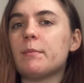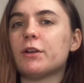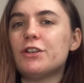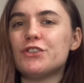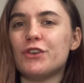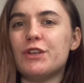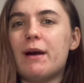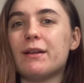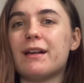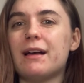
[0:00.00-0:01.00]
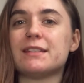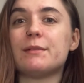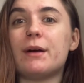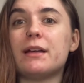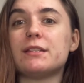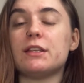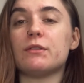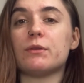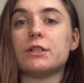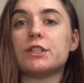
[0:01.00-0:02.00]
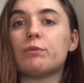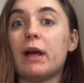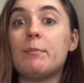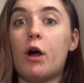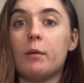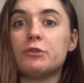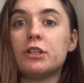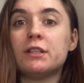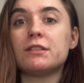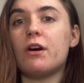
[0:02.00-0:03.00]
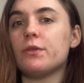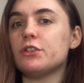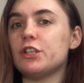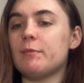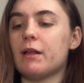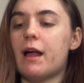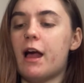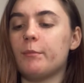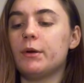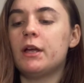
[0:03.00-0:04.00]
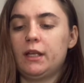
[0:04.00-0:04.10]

I'm going to show you how to customize your swipe options on the Gmail app.